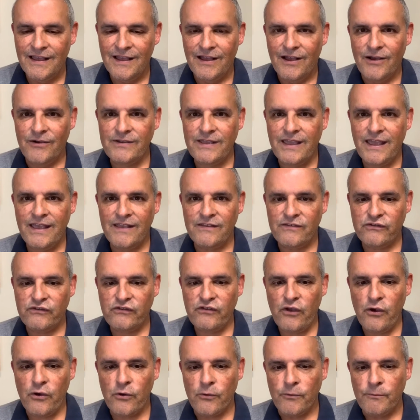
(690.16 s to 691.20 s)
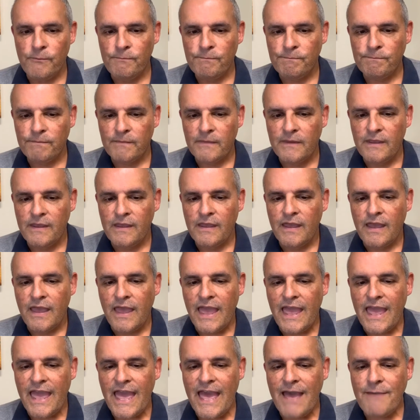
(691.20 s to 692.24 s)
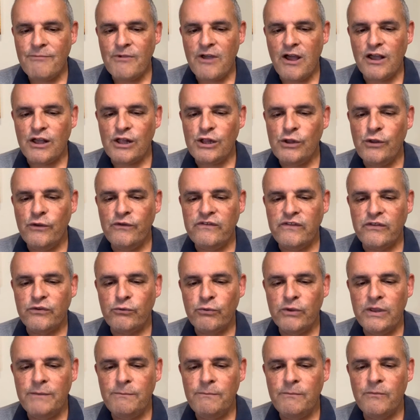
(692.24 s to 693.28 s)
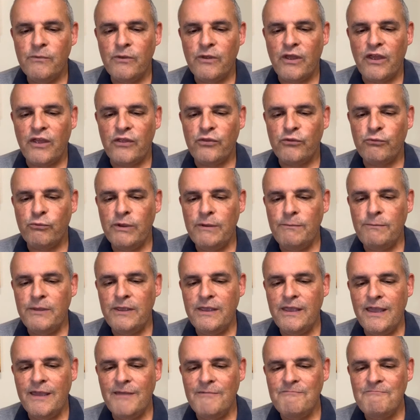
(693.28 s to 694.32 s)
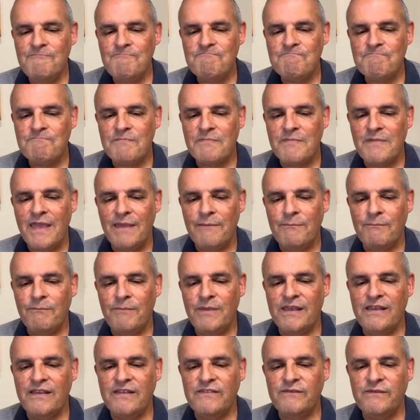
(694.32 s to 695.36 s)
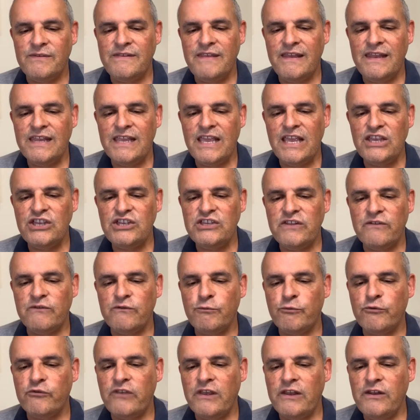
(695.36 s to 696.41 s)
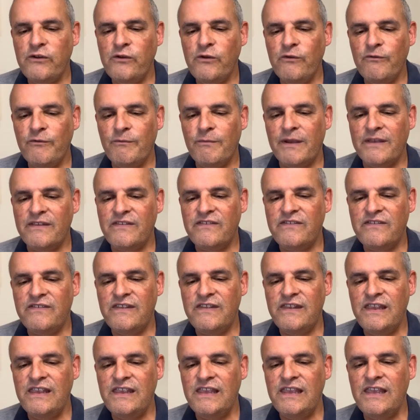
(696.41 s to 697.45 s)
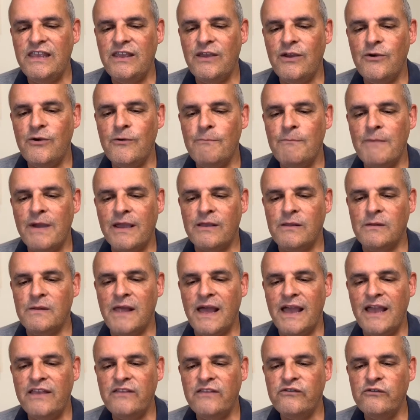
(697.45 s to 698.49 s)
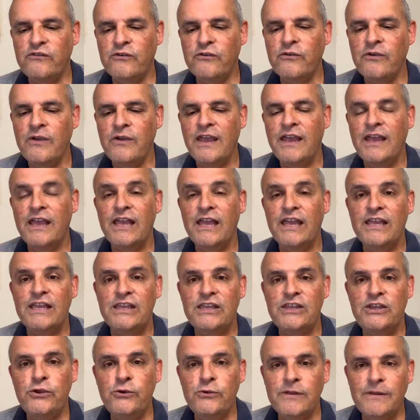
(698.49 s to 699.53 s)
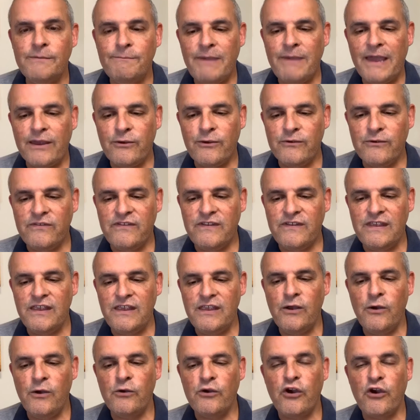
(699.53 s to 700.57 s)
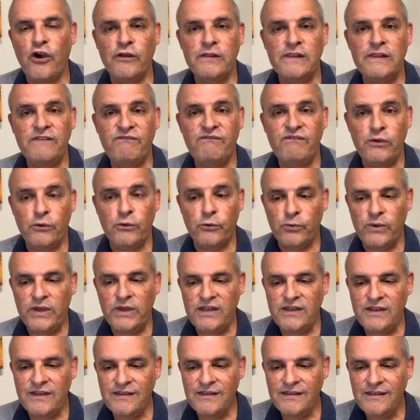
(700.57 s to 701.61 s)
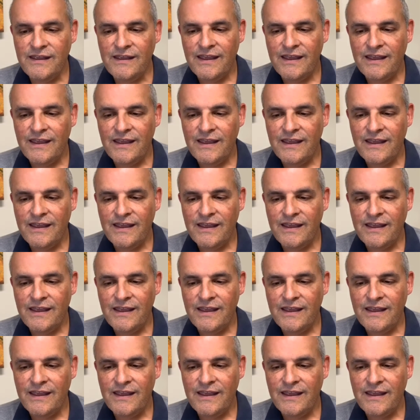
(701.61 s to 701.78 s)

Okay, so Epcot closed at 3 p.m. because of a dedication that was presided over by CEO Michael Eisner, Hewlett-Packard CEO Carly Fiorina,